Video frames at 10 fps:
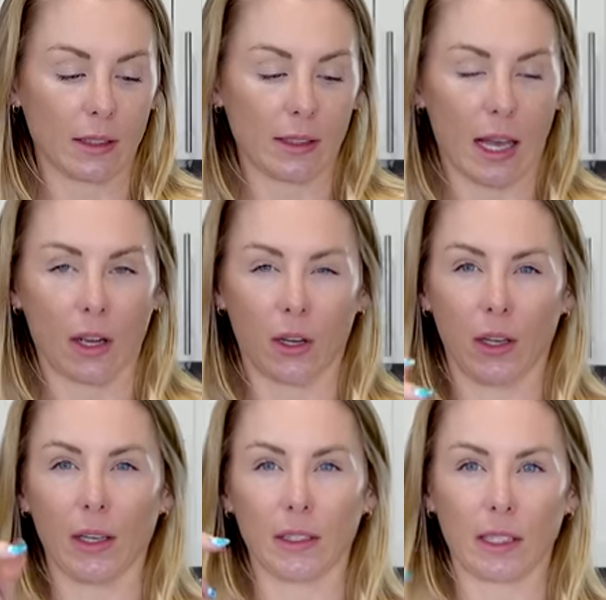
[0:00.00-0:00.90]
it's that
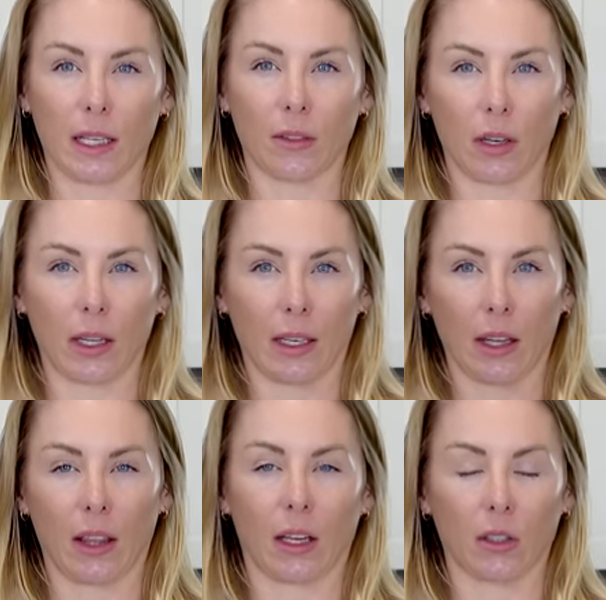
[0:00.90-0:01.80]
good and it's kind of got like a
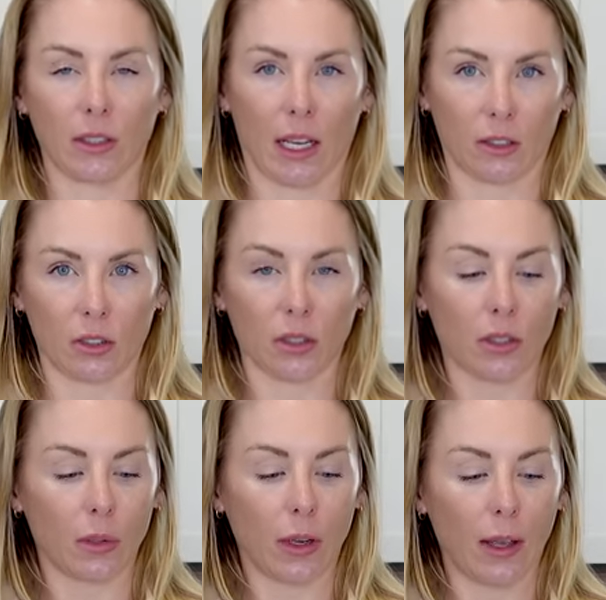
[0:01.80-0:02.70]
thicker texture
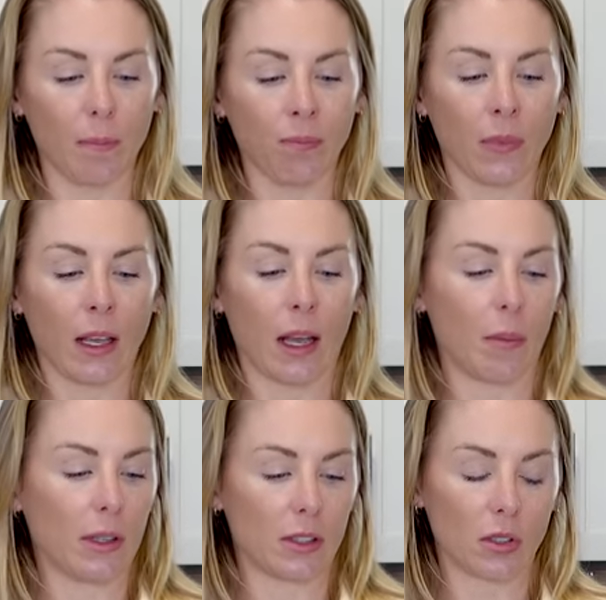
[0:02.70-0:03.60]
to it. Um,
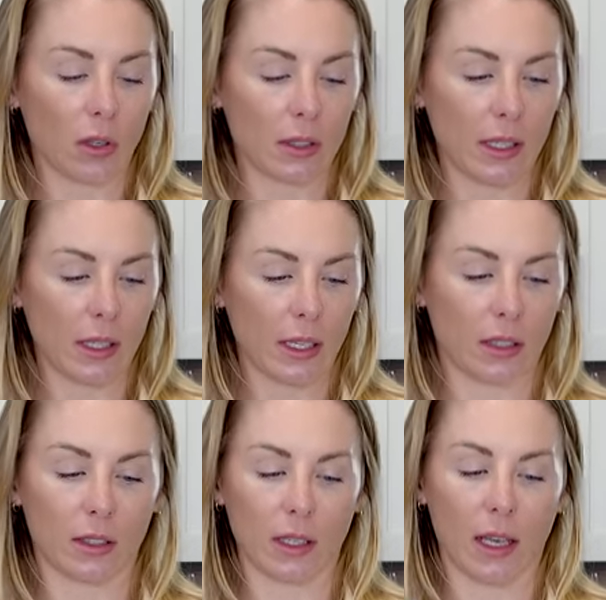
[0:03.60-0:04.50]
it's salty,
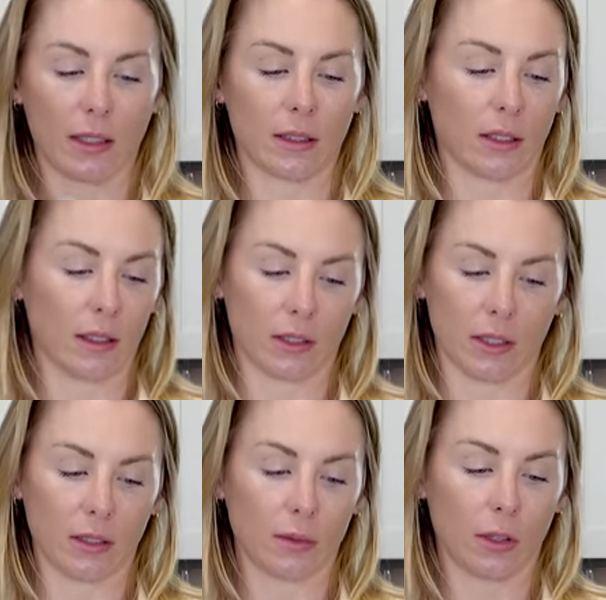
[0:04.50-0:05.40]
it's it's
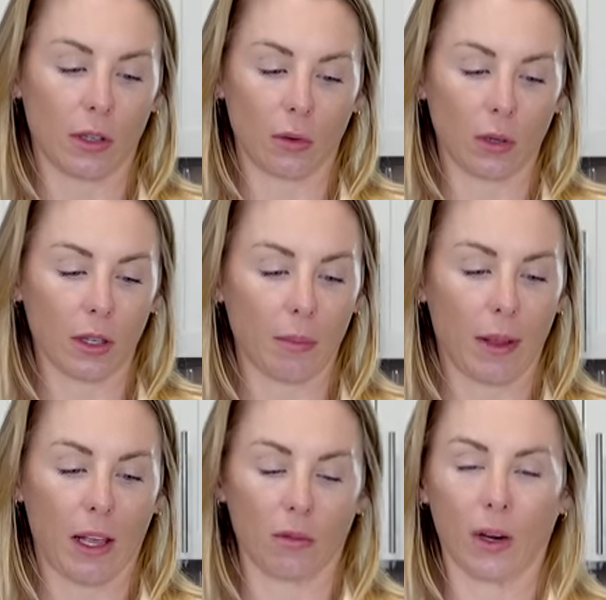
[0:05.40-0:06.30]
delicious. So you can grill it,
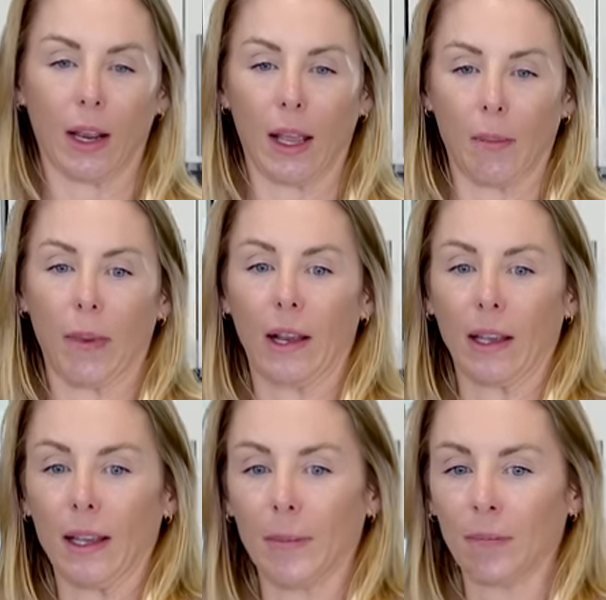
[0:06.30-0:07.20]
pan fry it, and bake
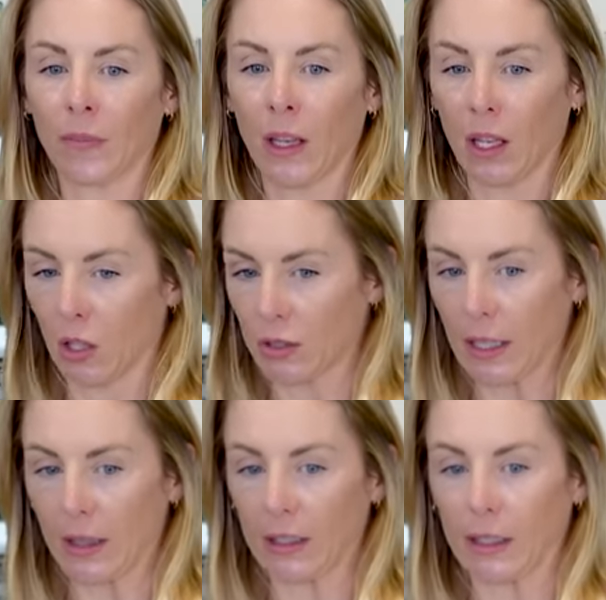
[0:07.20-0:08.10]
it. It looks
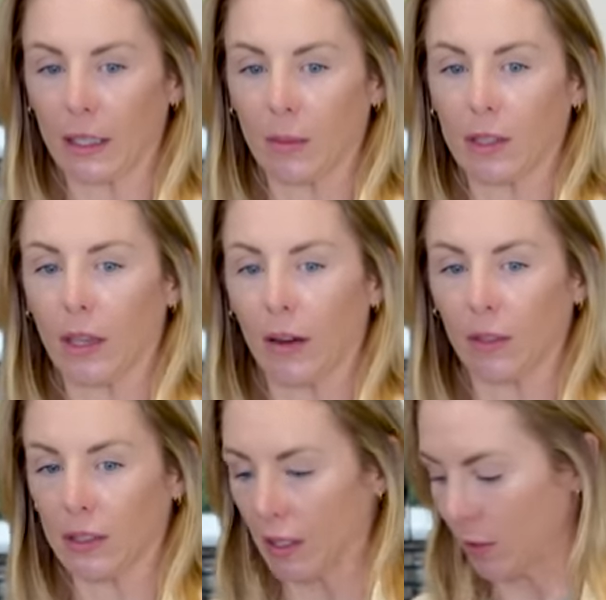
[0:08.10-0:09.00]
like this, and it comes out
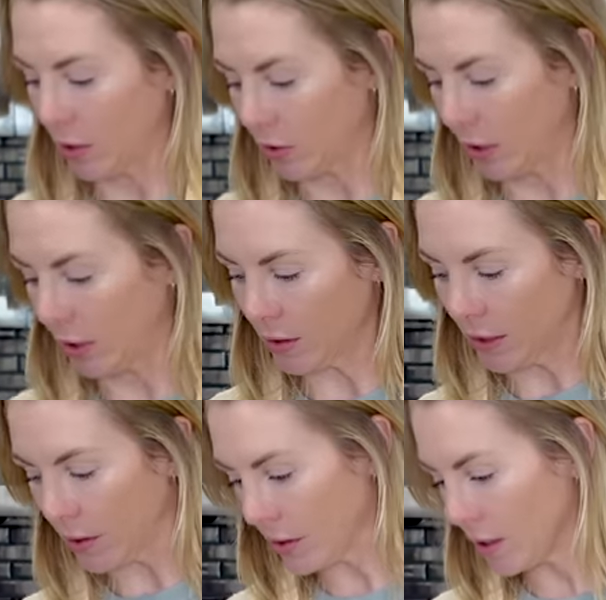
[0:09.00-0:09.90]
every summer at Trader
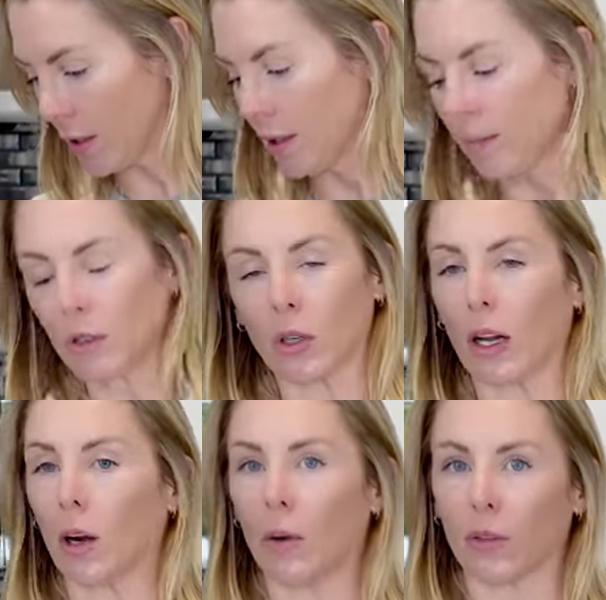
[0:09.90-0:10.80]
Joe's. So I
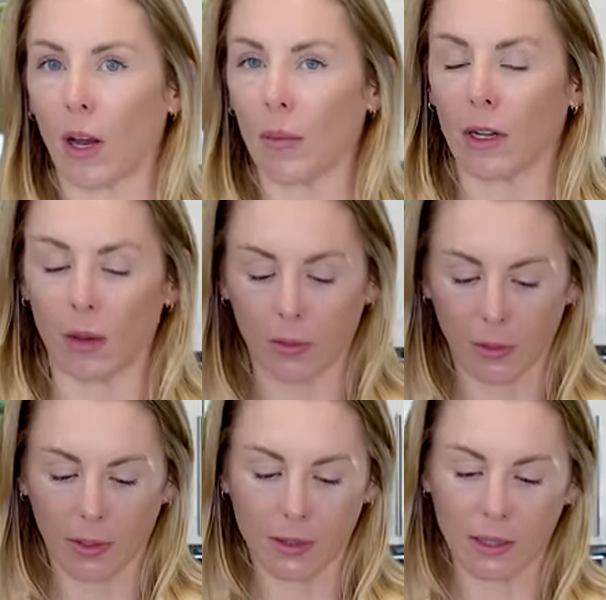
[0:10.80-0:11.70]
always grab a couple
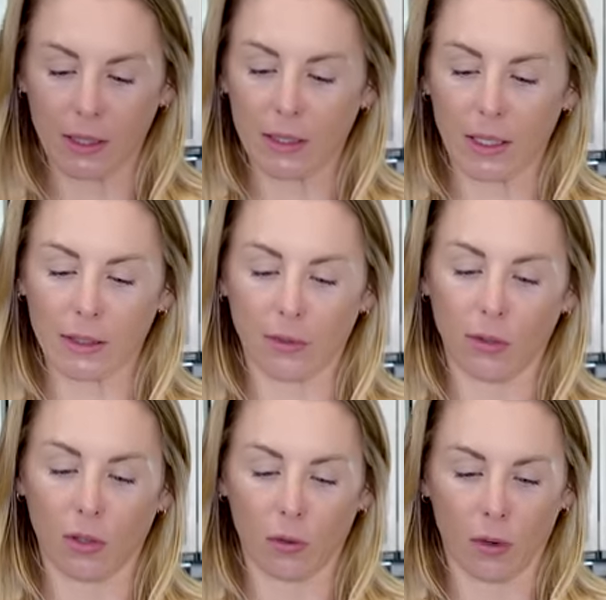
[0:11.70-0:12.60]
because these things, if you
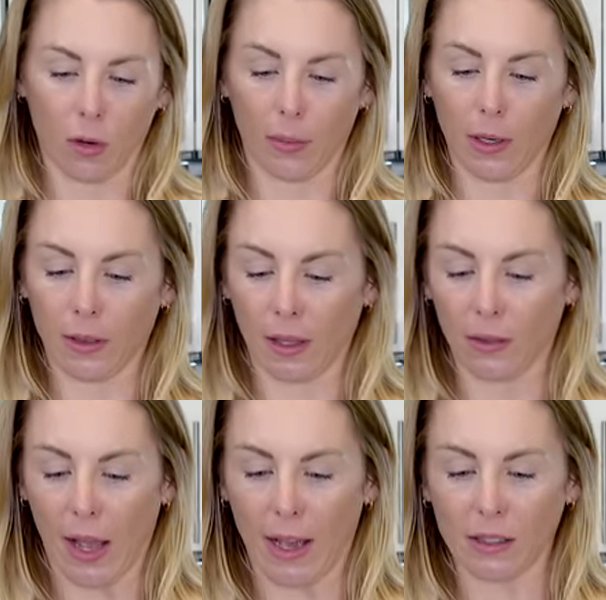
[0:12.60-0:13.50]
don't open it, they
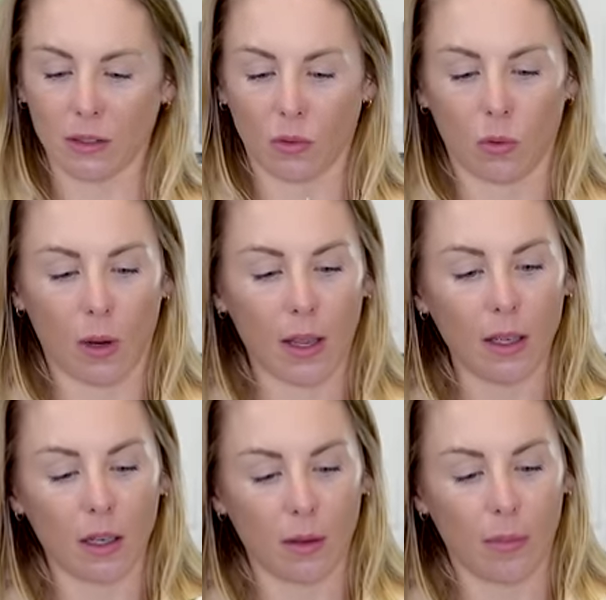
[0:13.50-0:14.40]
last
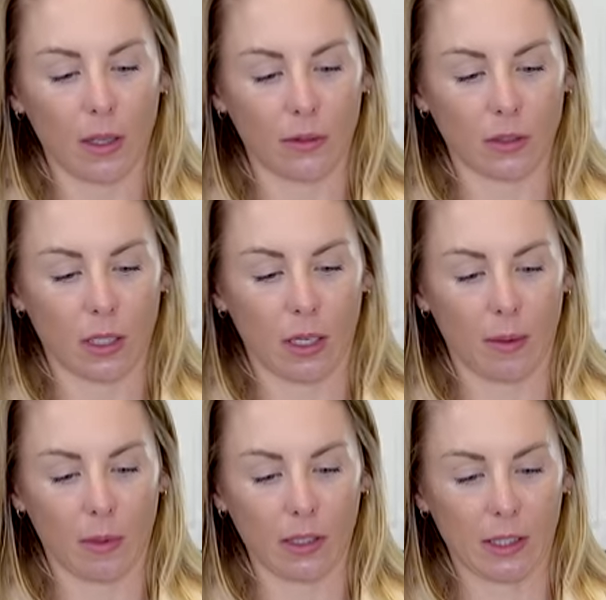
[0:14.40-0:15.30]
quite a bit of
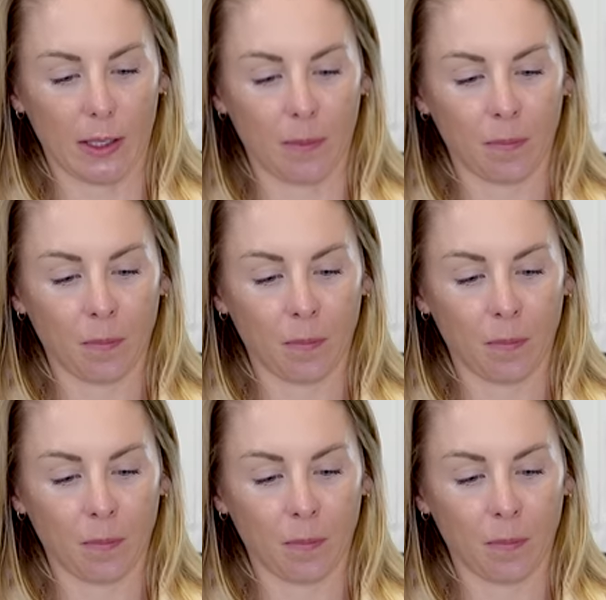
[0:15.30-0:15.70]
time. Let's see.